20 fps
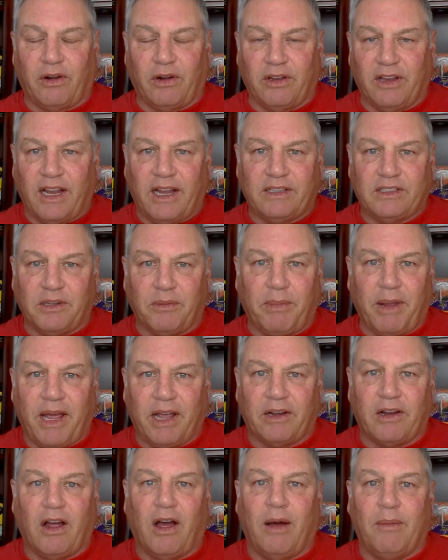and that's a
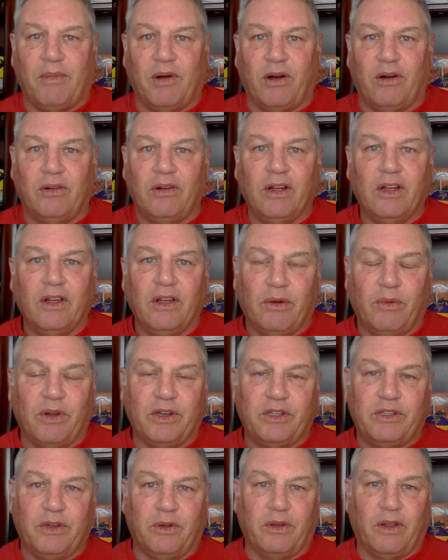bad combo
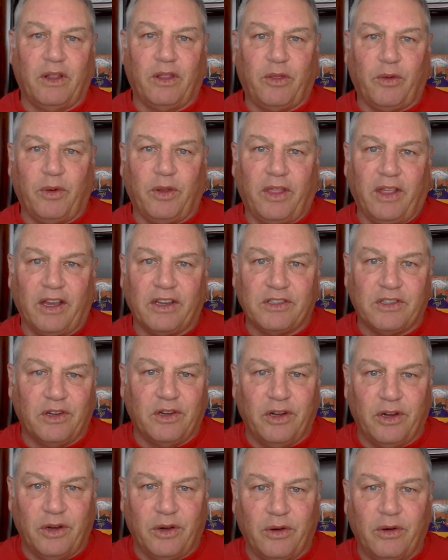when two of the three things you
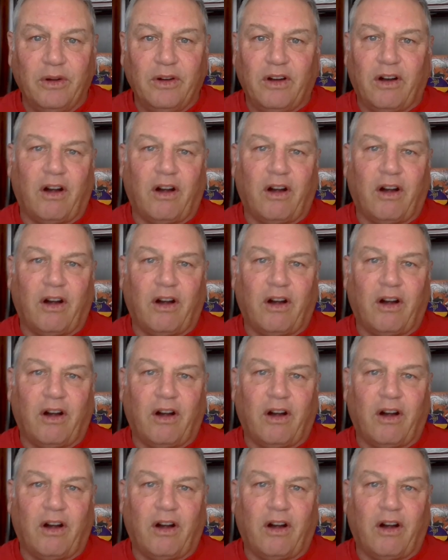do